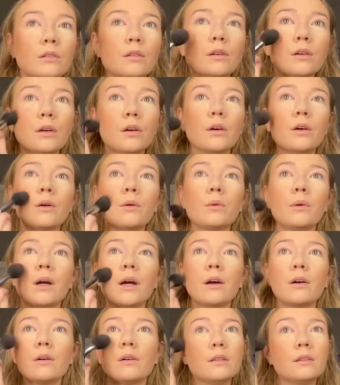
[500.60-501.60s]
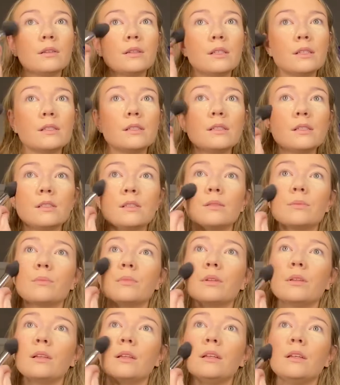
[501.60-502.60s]
Oh wow, this is
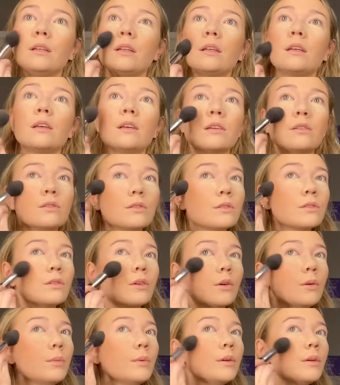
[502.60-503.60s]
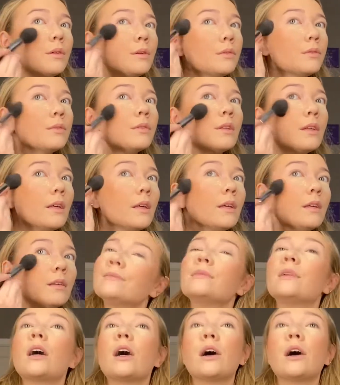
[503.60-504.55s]
blending so beautifully.